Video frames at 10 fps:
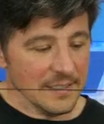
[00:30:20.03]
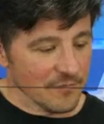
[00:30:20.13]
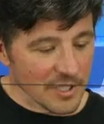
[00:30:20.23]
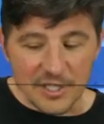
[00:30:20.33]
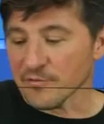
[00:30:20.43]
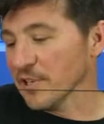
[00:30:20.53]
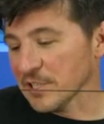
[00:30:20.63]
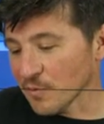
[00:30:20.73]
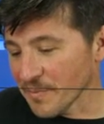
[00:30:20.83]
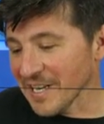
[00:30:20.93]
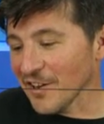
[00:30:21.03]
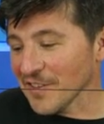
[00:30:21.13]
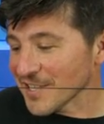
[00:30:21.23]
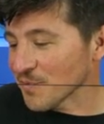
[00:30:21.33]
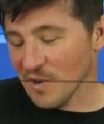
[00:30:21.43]
Rich of the Rich would have been on
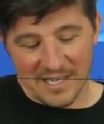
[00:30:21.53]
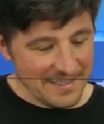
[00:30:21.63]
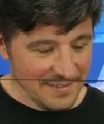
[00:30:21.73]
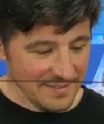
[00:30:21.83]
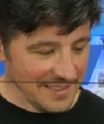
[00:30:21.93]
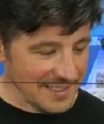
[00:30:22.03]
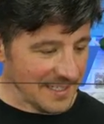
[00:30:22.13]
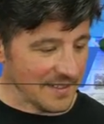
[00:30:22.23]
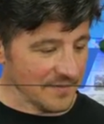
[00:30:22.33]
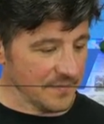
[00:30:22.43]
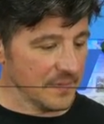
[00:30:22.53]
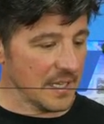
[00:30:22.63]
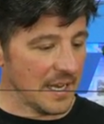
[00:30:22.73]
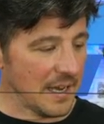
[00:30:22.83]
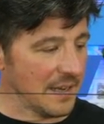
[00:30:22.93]
this one, you know.
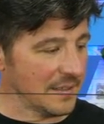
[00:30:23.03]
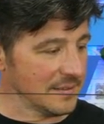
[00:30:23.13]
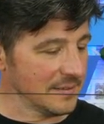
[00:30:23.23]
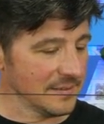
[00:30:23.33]
Uh,